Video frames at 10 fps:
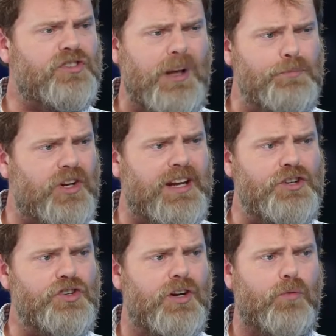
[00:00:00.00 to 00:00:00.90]
The
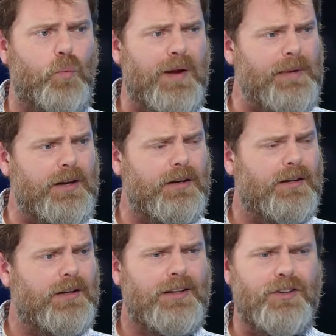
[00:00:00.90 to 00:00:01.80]
subjugation of women.
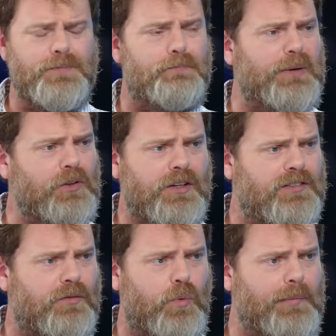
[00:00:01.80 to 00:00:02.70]
There's
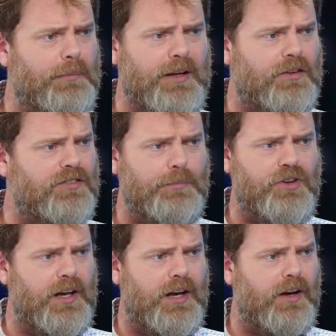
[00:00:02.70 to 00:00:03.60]
billions of women being
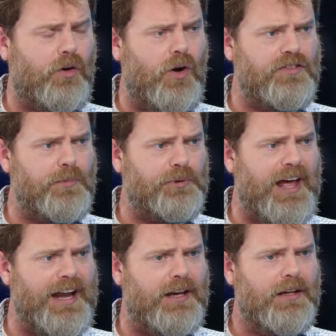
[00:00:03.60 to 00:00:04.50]
subjugated across the
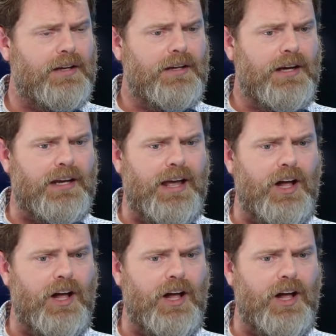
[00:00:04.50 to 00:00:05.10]
planet and